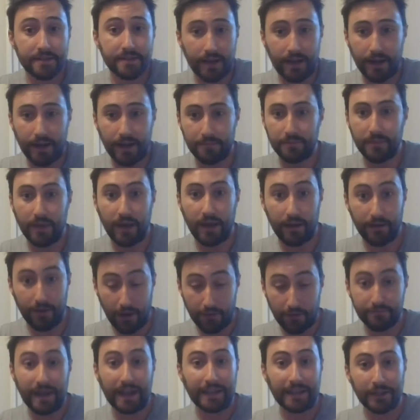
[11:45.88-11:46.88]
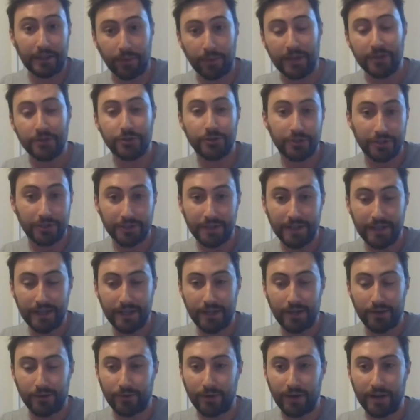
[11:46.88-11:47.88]
a valuation,
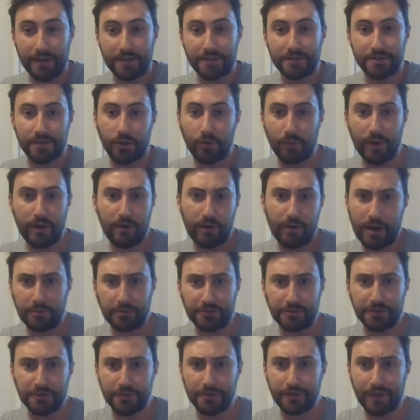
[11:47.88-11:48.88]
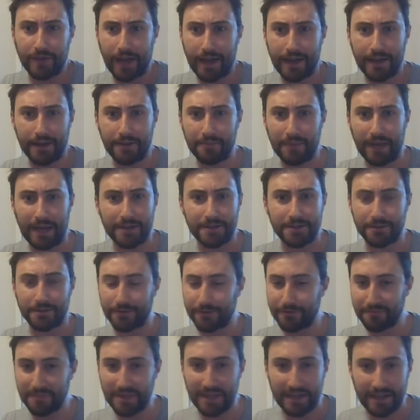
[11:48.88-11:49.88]
right? So we're able to do that in a matter
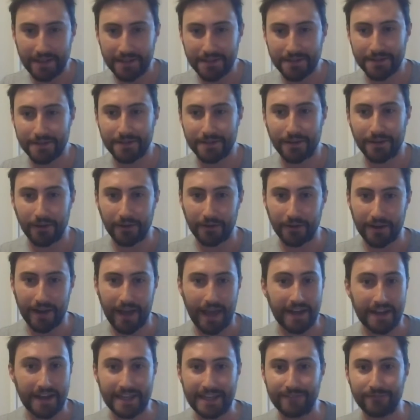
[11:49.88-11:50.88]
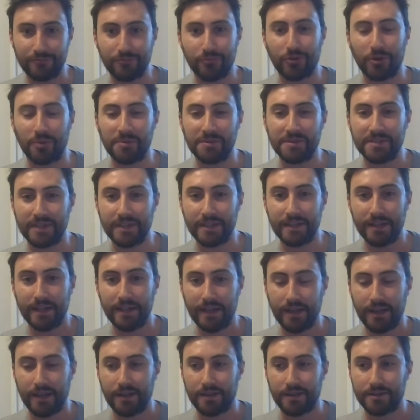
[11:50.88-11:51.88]
of minutes on any given property.
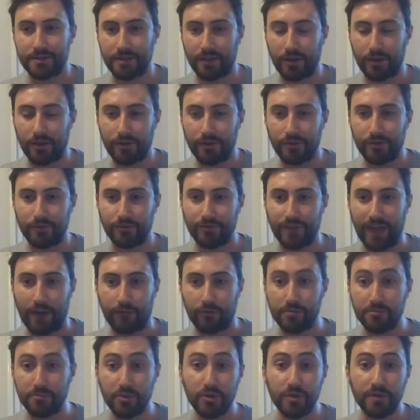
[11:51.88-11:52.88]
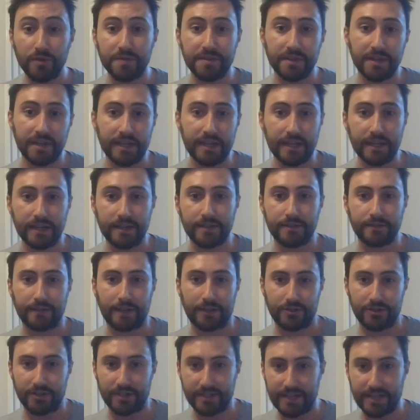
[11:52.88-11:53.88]
So that removes the need to
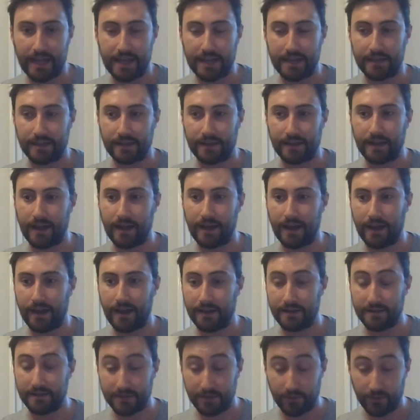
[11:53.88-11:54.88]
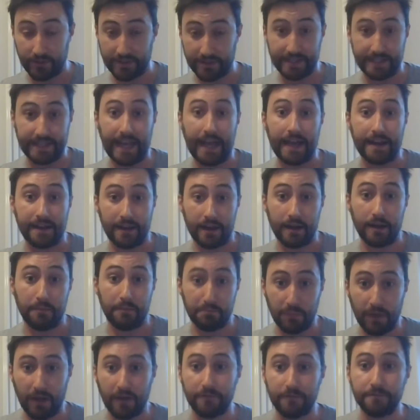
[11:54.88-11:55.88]
actually take to get a
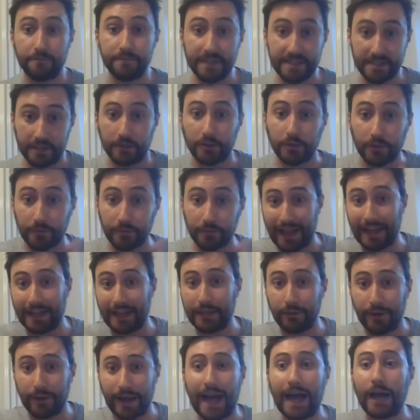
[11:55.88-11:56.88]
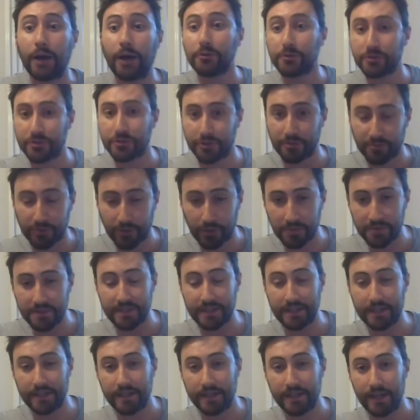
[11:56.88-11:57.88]
physical valuer out to the
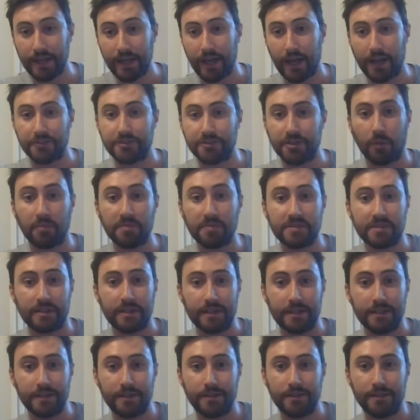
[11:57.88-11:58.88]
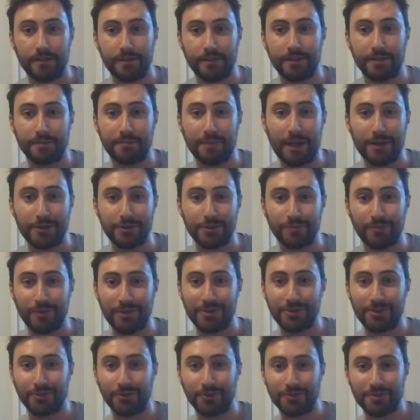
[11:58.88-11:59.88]
property. And so obviously you can imagine when
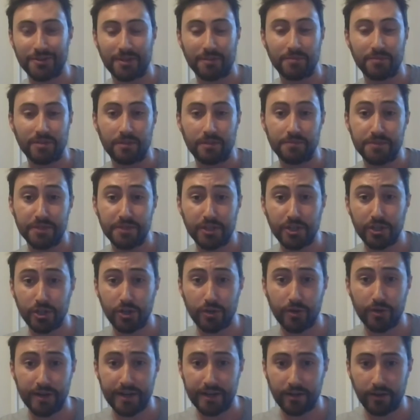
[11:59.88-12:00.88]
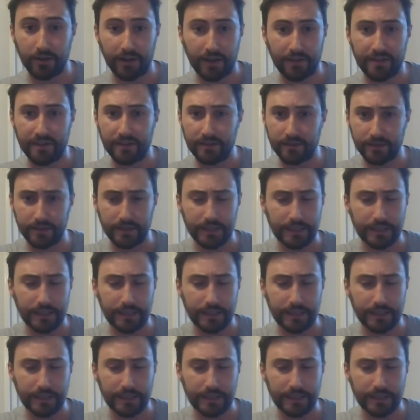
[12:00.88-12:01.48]
you're sometimes securing on, I think that